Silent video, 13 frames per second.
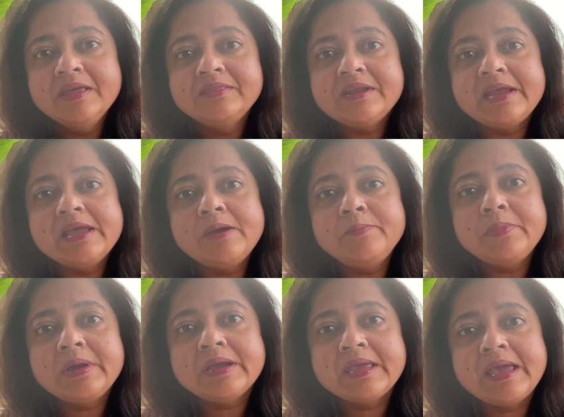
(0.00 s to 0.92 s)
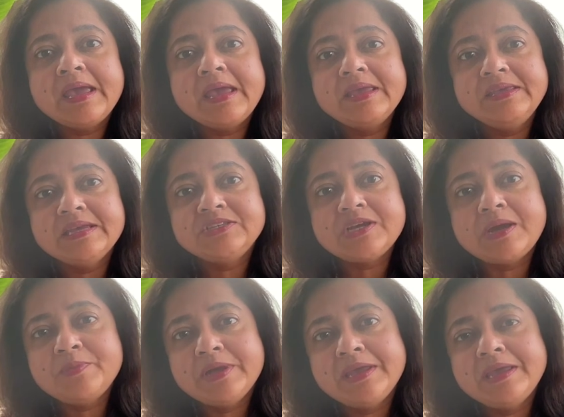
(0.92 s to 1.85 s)
Trayambake
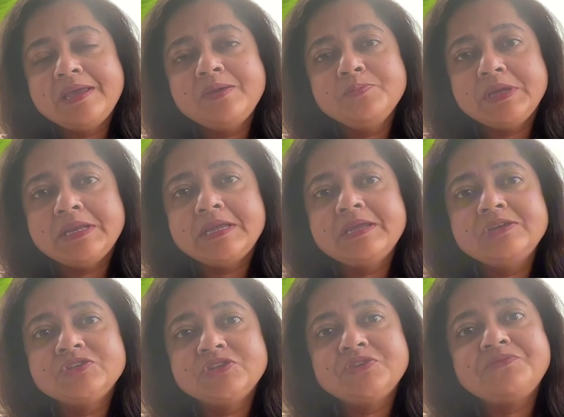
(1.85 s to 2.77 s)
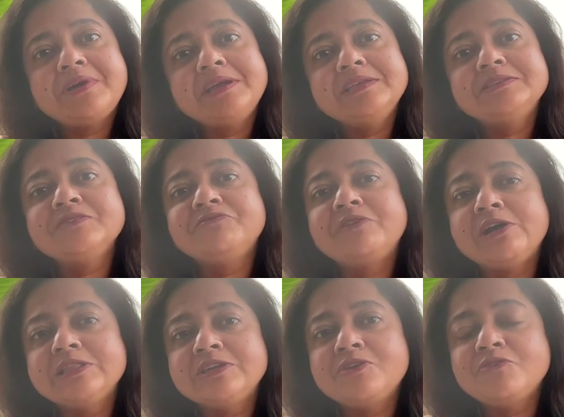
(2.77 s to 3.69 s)
Yajamahe, meaning Shiva is the
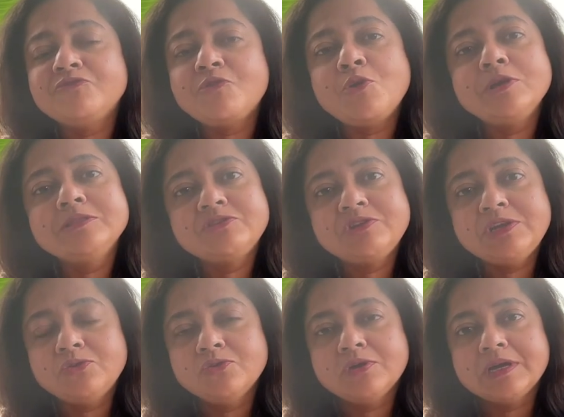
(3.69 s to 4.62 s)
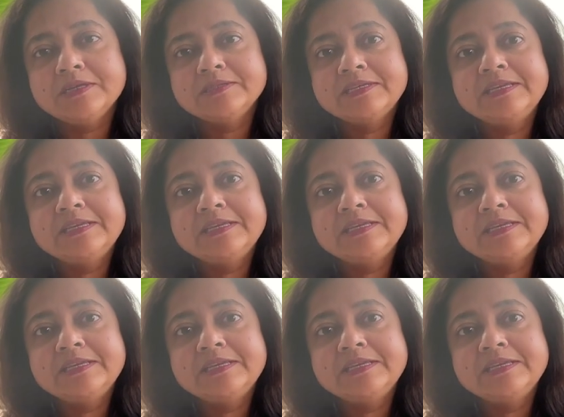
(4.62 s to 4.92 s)
father of all three lokas.